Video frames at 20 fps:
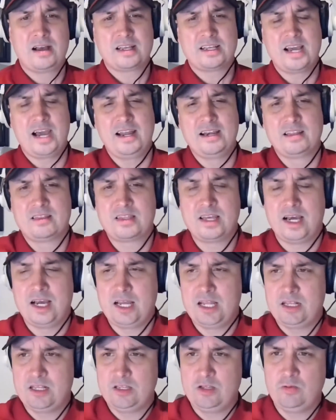Kind of
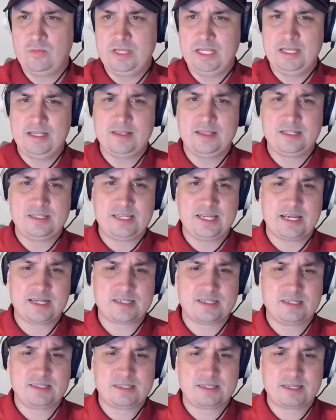thought you needed the
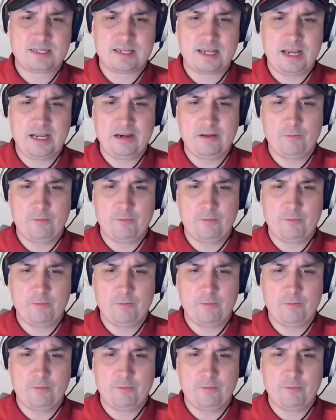Texans to kind